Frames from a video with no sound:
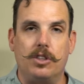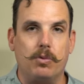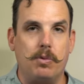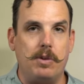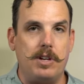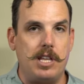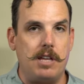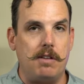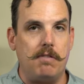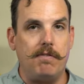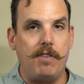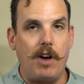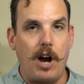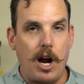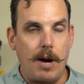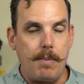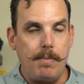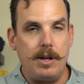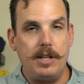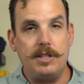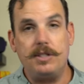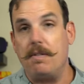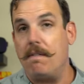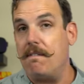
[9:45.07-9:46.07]
in 3D
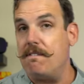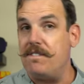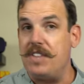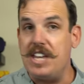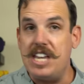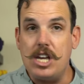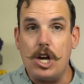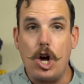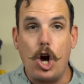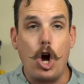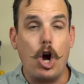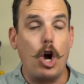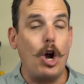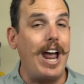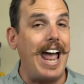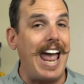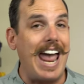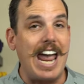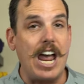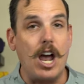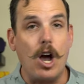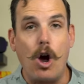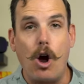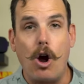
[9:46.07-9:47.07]
environments,
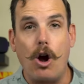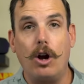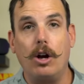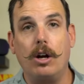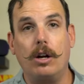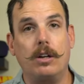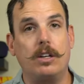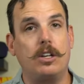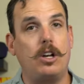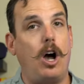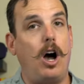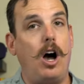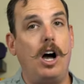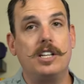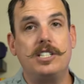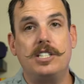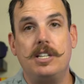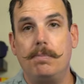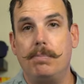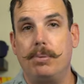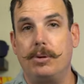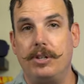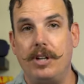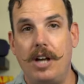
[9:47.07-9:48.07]
VR, AR,
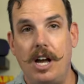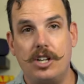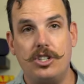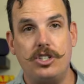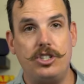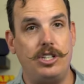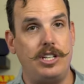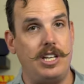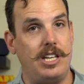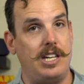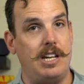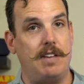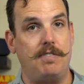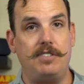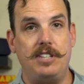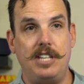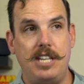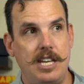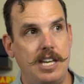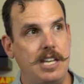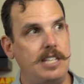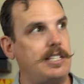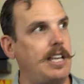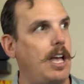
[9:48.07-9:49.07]
content production,
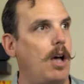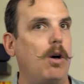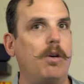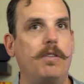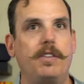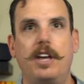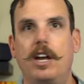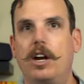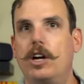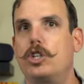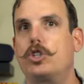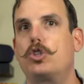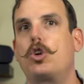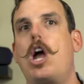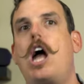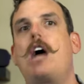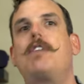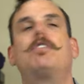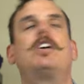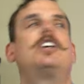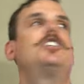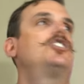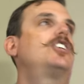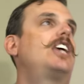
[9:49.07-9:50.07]
NFTs, healthcare,
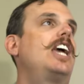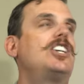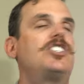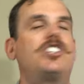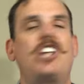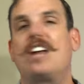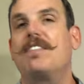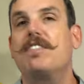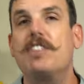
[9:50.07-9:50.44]
travel, education,